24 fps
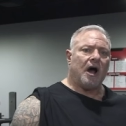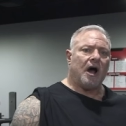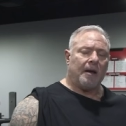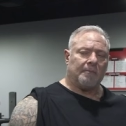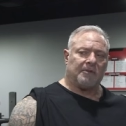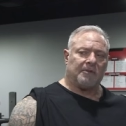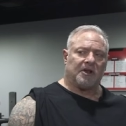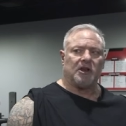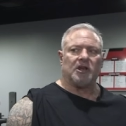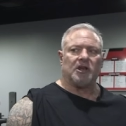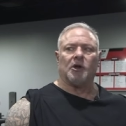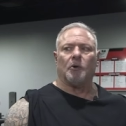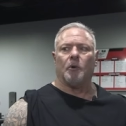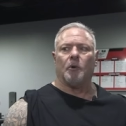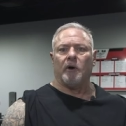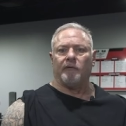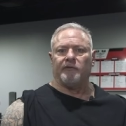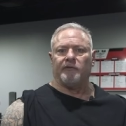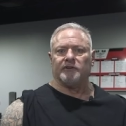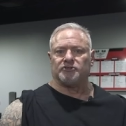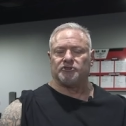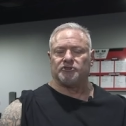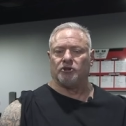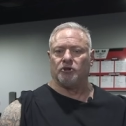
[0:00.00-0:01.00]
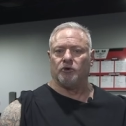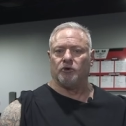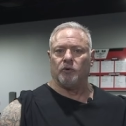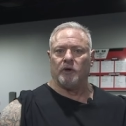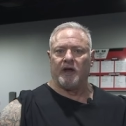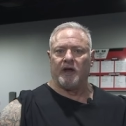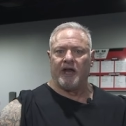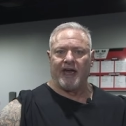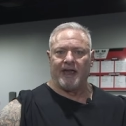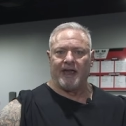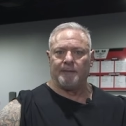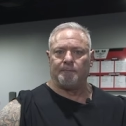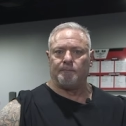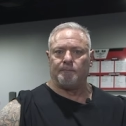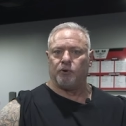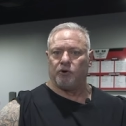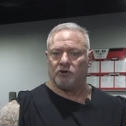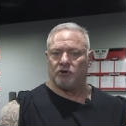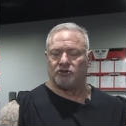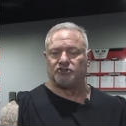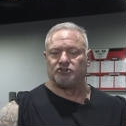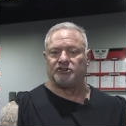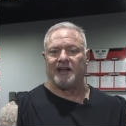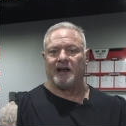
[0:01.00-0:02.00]
I'm gonna go over to a
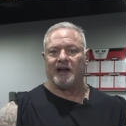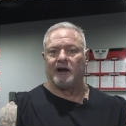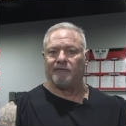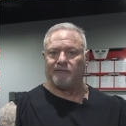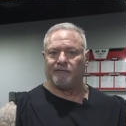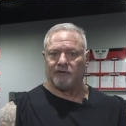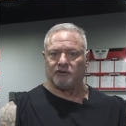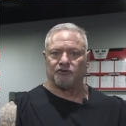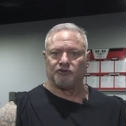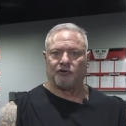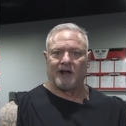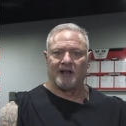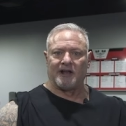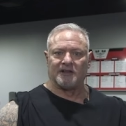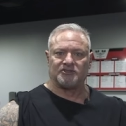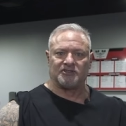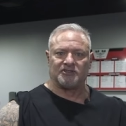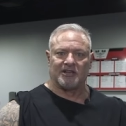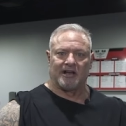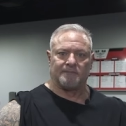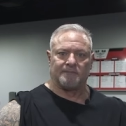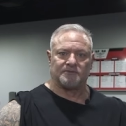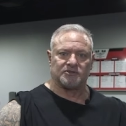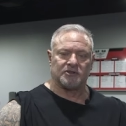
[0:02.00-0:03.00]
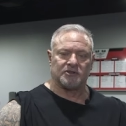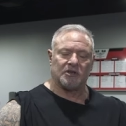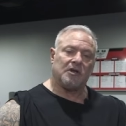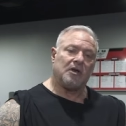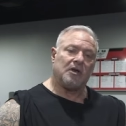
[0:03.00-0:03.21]
push down for triceps.